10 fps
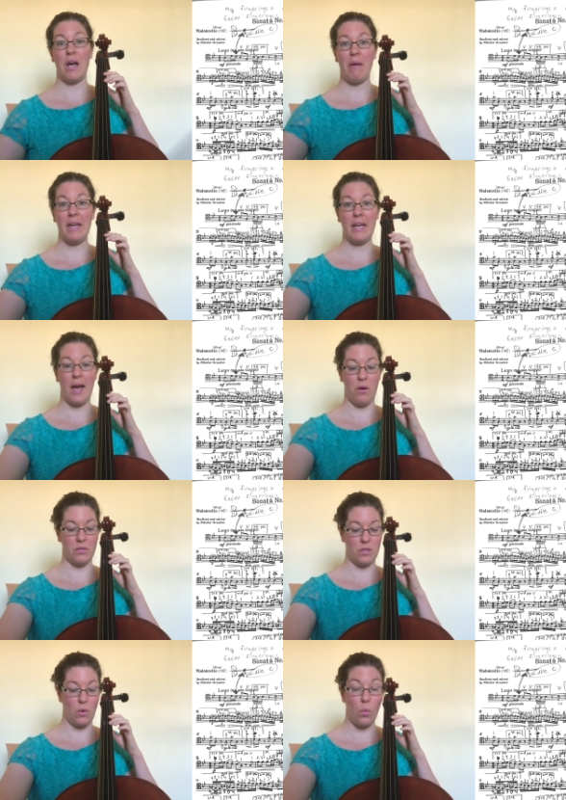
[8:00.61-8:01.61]
how I
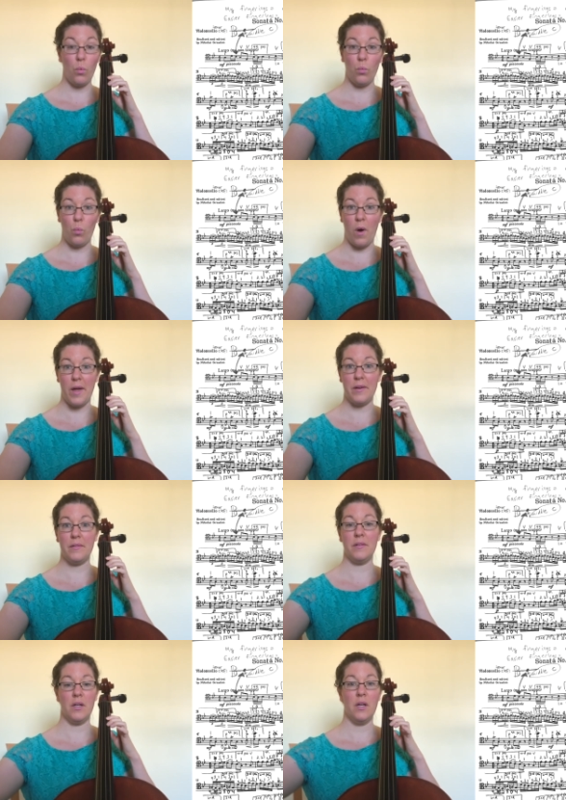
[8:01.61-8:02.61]
count.
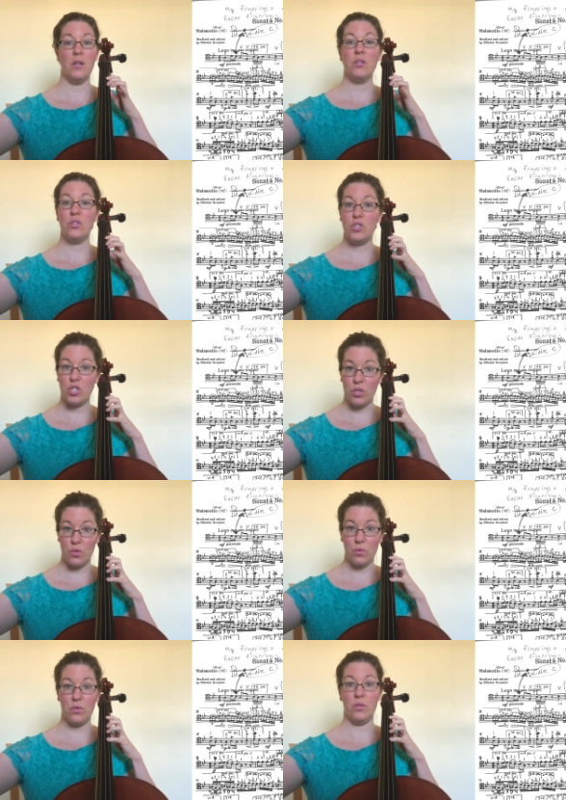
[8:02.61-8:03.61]
1,
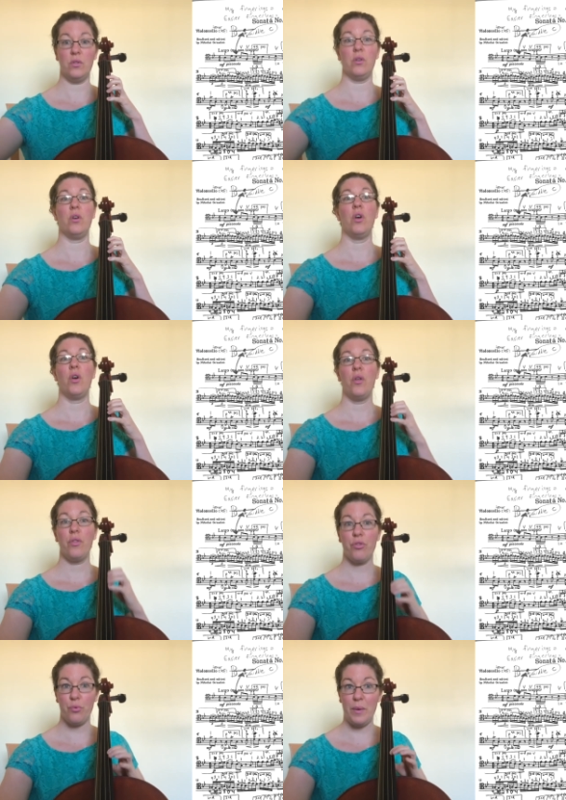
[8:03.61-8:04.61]
2,
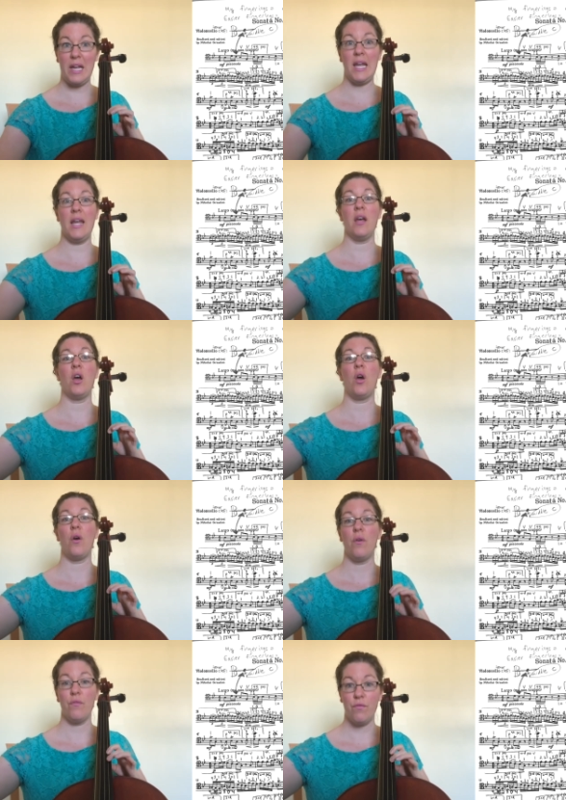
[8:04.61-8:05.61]
3,
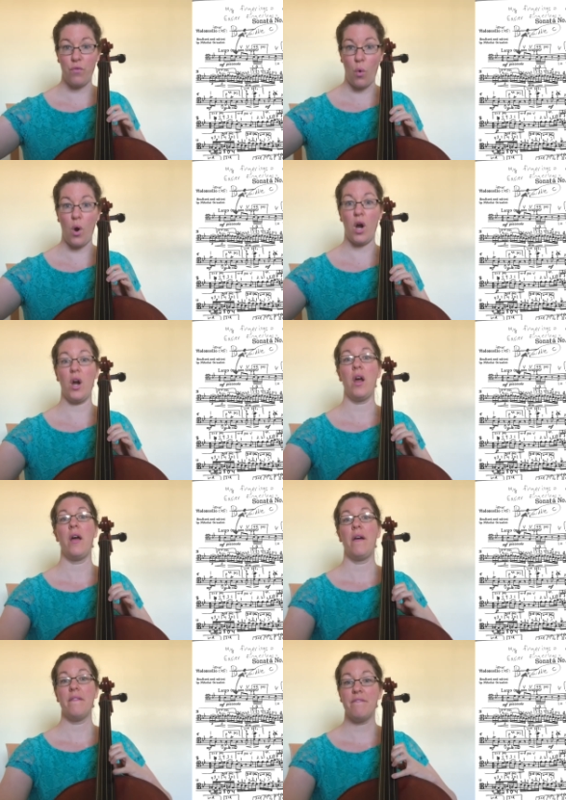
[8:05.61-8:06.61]

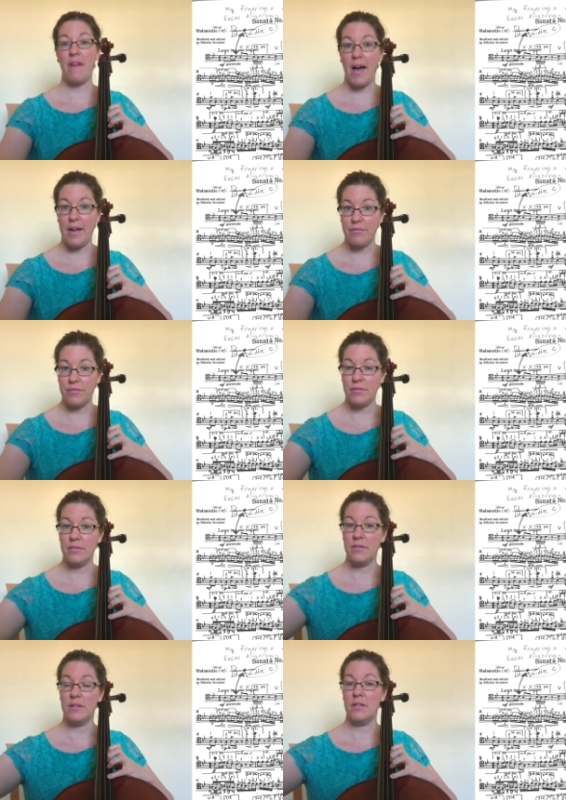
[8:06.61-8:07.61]
4, 5.
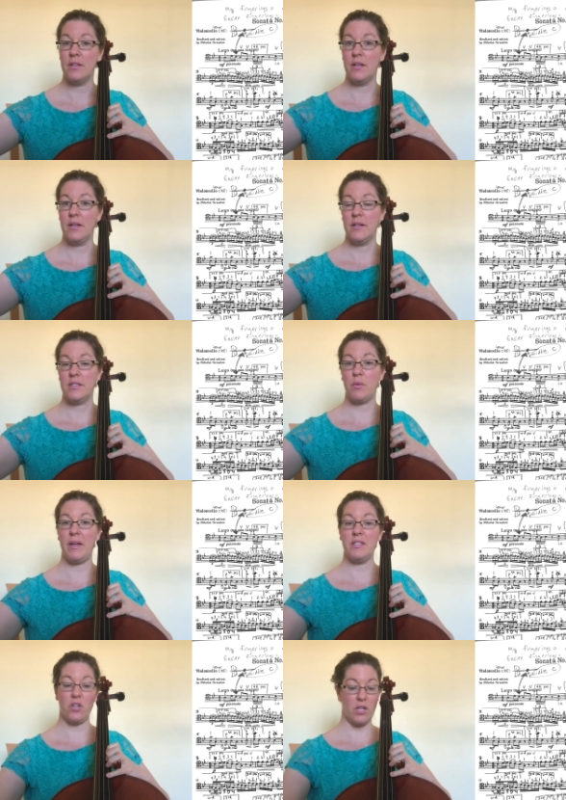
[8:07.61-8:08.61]
So I
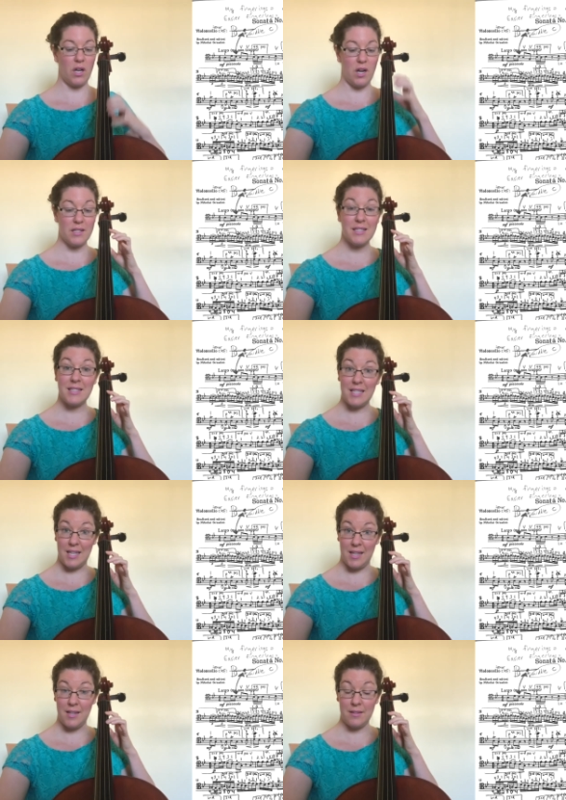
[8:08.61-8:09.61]
started on a
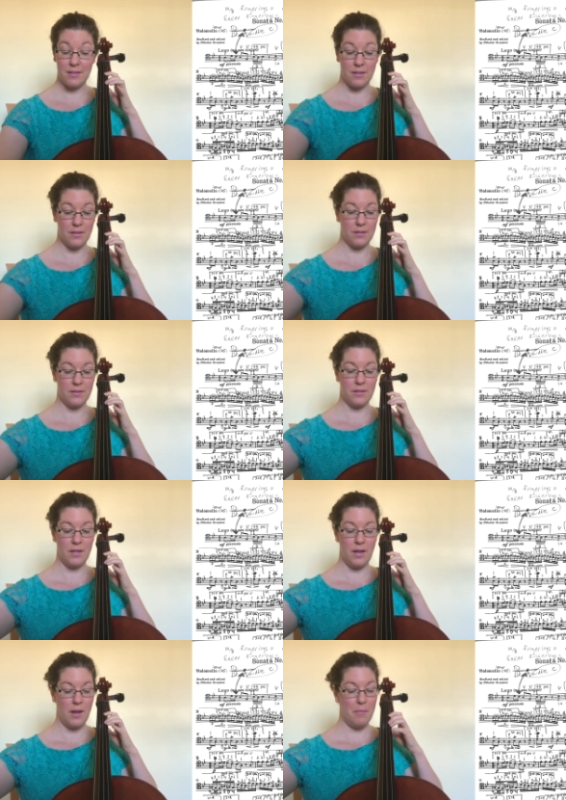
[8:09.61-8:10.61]
C,
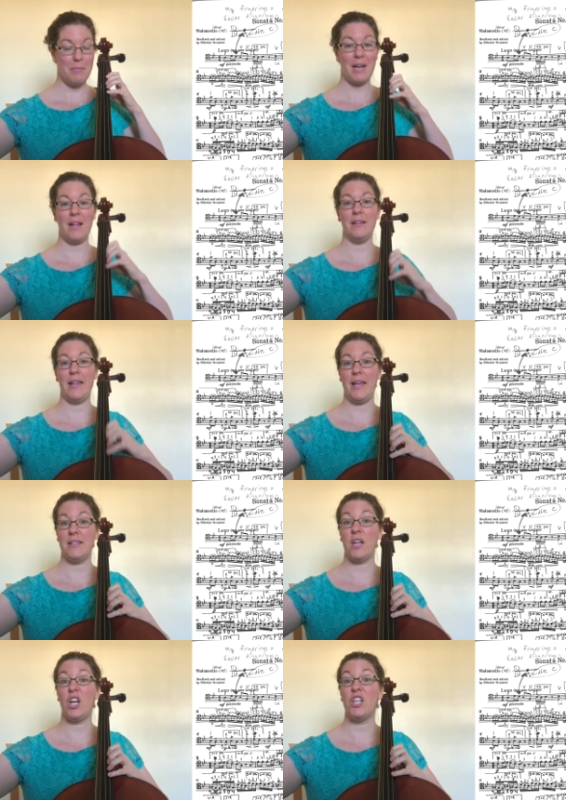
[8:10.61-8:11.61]
but I
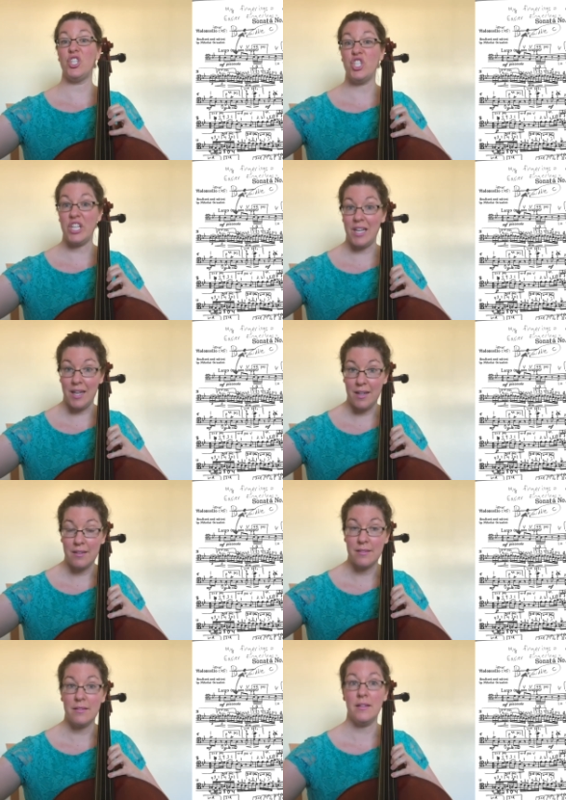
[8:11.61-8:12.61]
landed on a G.
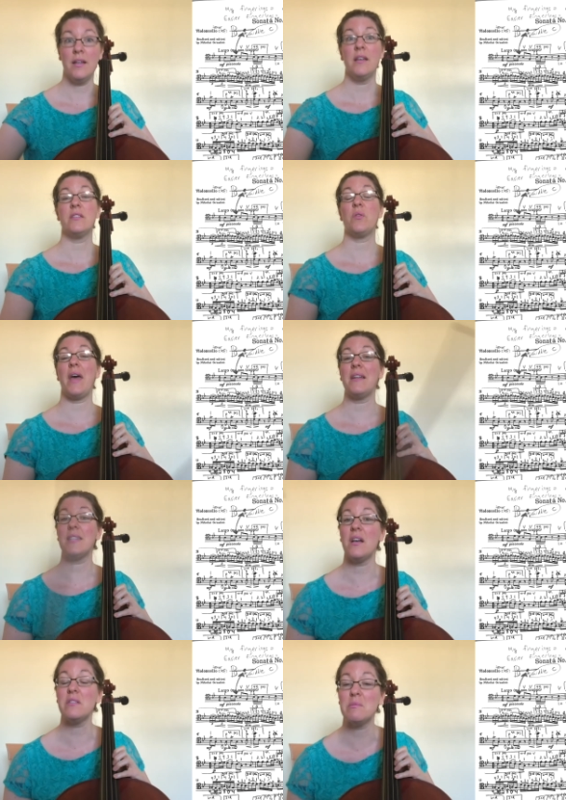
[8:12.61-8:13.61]
So that
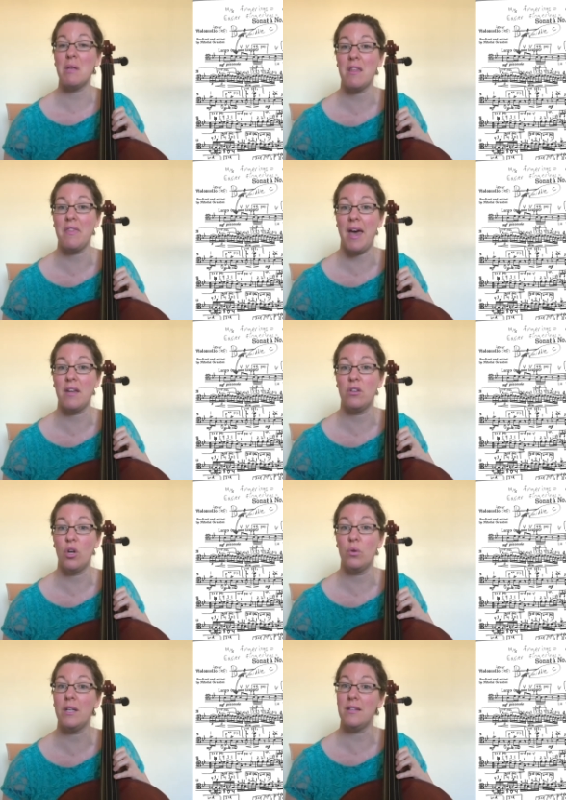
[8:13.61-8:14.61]
tells me that that
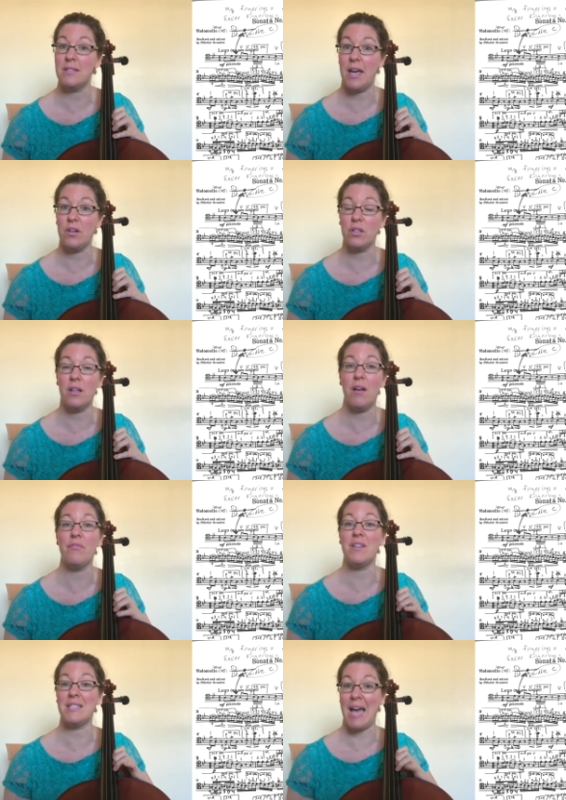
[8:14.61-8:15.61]
note in tenor clef is